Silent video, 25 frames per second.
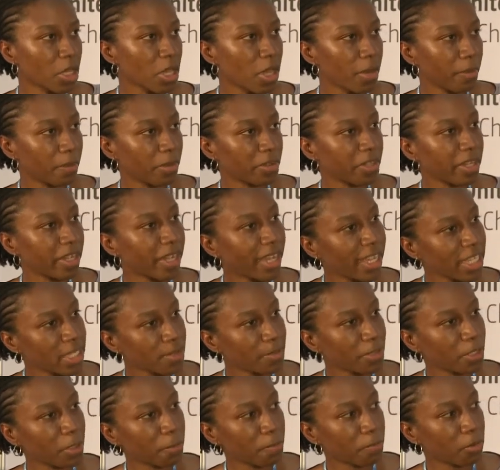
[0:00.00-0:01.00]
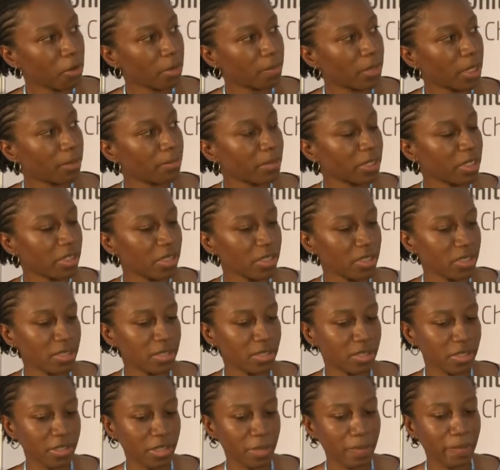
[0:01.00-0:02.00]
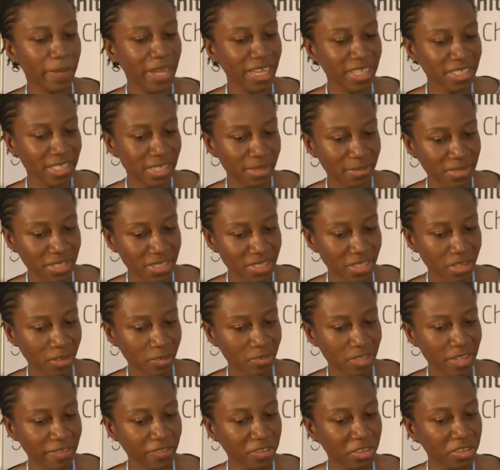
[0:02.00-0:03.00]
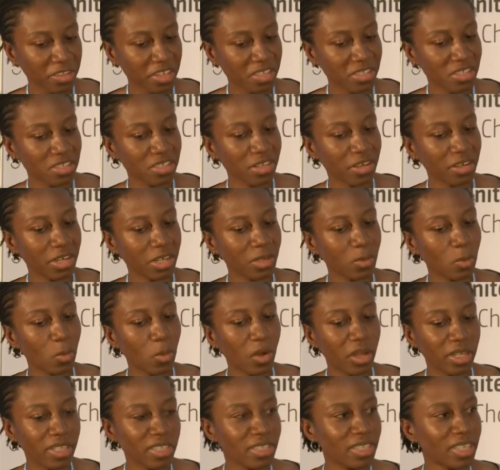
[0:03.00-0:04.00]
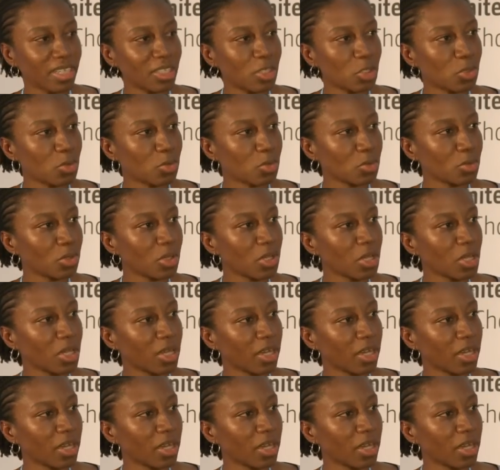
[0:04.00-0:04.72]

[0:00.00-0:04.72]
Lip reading: But there has been a problem because the banks themselves have not necessarily wanted to